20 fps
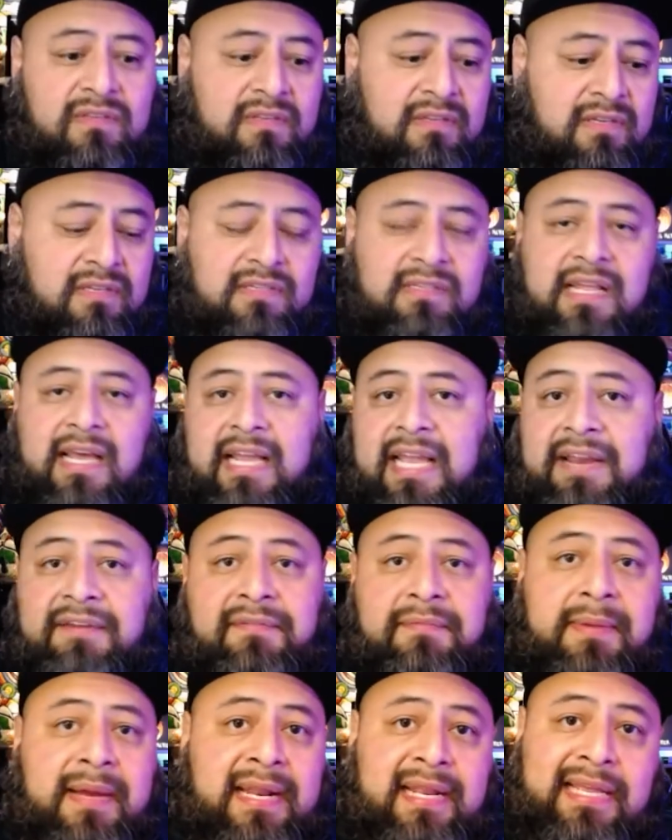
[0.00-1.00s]
it's like
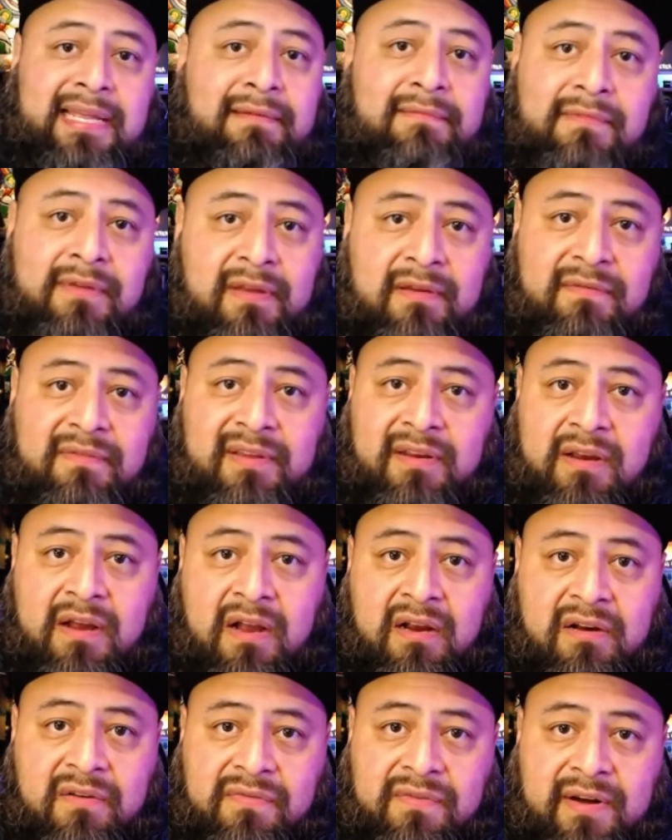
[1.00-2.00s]
everybody can be a
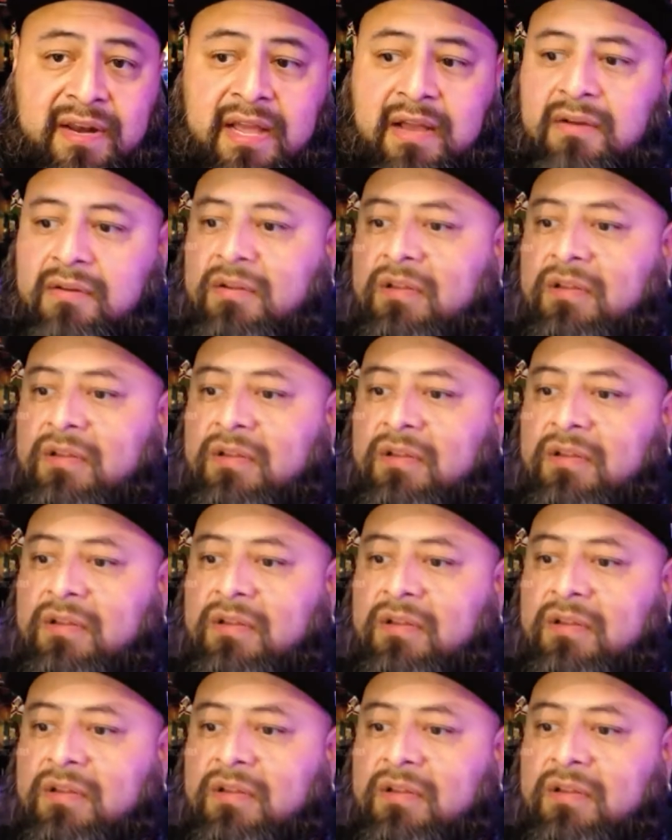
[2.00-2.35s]
videographer now.